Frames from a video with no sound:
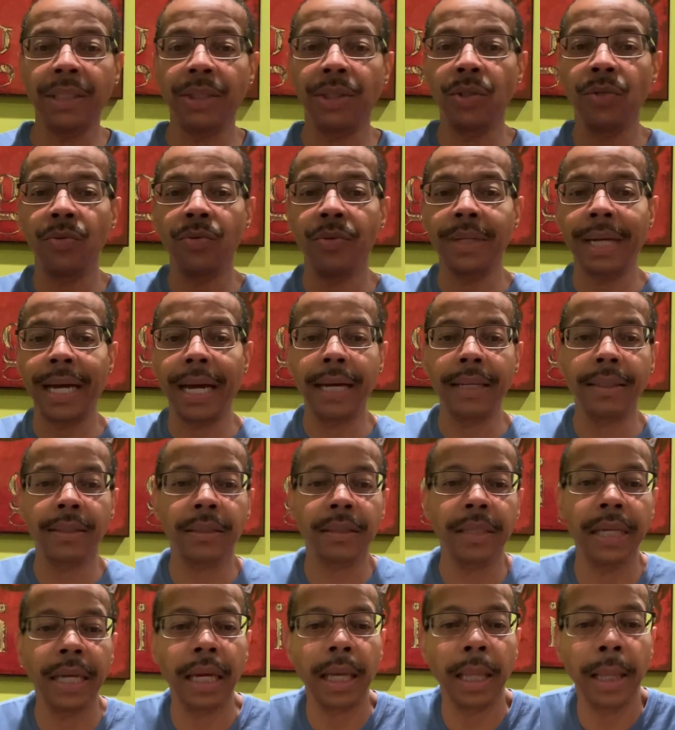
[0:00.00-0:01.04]
do not
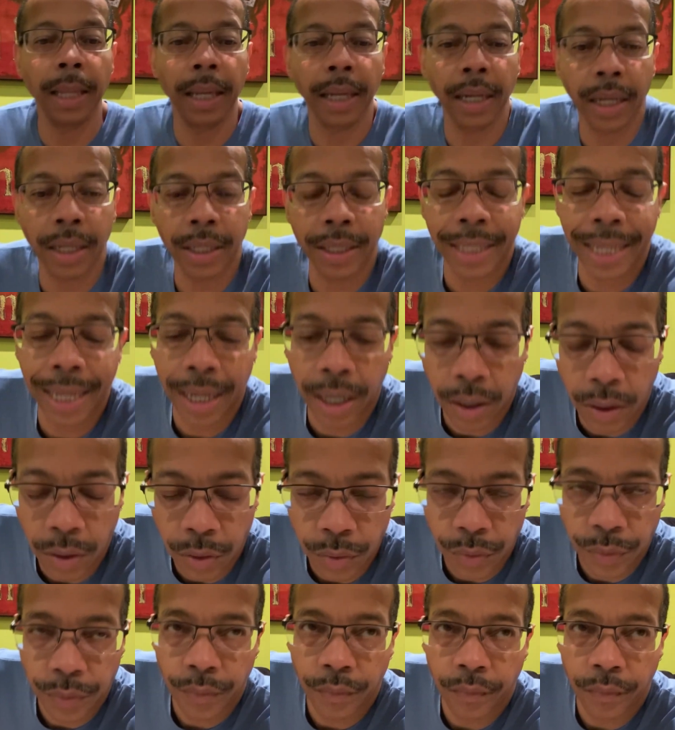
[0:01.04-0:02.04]
take a lot. Of, now,